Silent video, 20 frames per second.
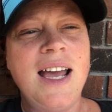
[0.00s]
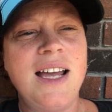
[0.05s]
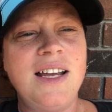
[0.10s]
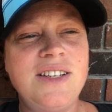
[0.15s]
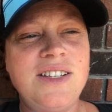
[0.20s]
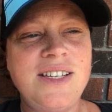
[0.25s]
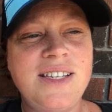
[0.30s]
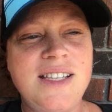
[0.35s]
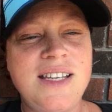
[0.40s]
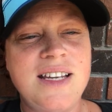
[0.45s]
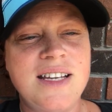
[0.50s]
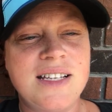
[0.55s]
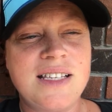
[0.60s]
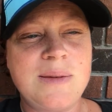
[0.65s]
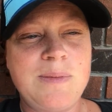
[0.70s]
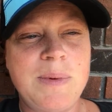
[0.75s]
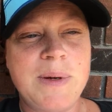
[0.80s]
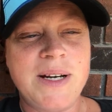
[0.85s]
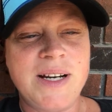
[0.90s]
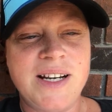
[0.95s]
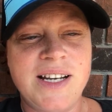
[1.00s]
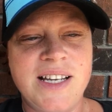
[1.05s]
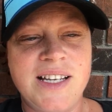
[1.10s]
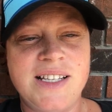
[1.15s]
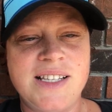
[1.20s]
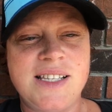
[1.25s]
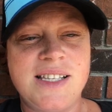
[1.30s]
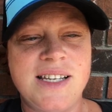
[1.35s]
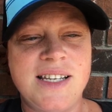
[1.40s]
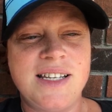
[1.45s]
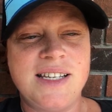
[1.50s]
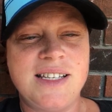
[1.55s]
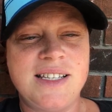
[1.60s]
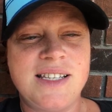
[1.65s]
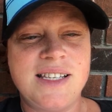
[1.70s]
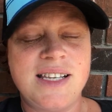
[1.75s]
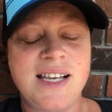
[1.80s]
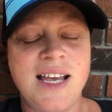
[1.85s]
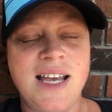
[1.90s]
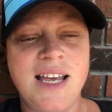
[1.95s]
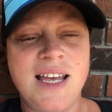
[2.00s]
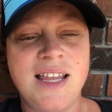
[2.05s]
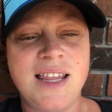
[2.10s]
And just the experiences